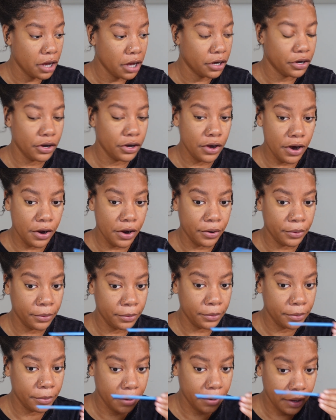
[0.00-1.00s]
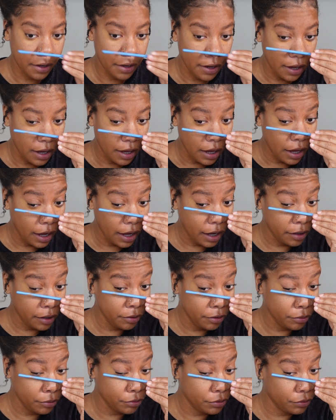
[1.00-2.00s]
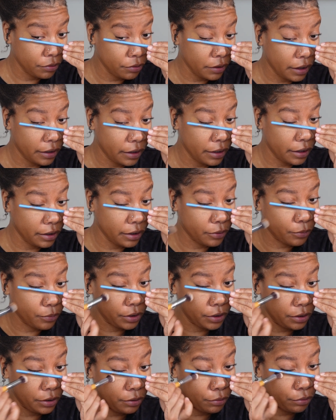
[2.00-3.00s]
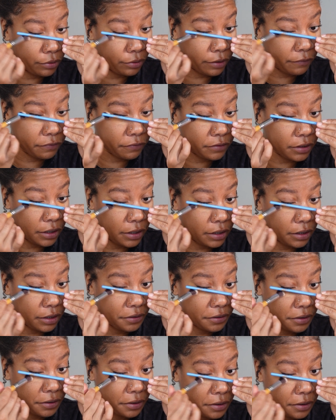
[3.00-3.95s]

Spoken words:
No. How do you do that? Like, what are you lifting